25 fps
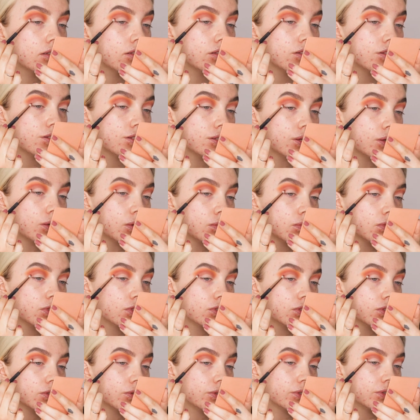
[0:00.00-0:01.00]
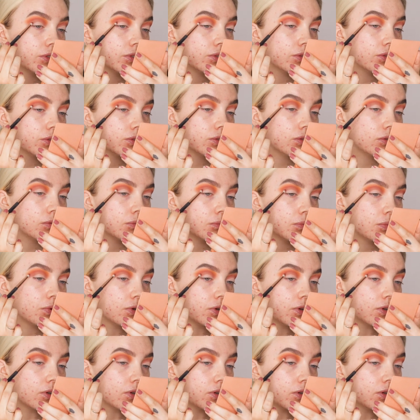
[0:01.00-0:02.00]
So I'm just going to
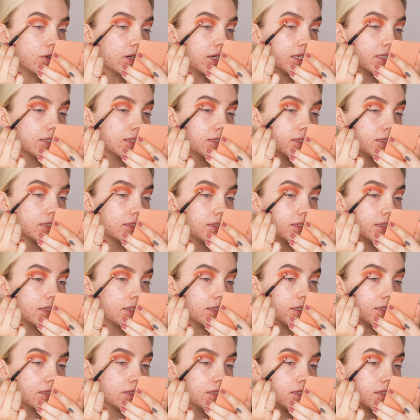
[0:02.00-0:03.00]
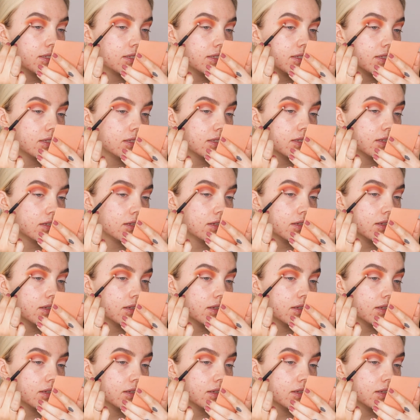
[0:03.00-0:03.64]
press this